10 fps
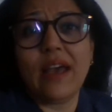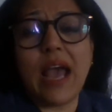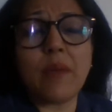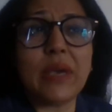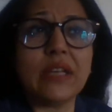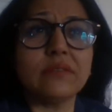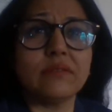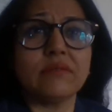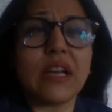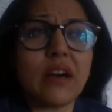I mean,
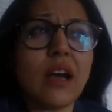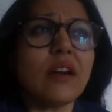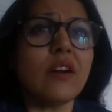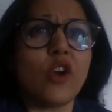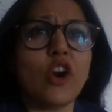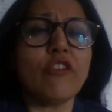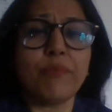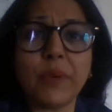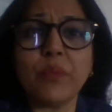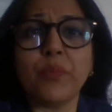there are a lot
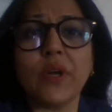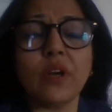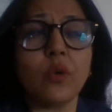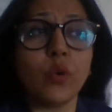of people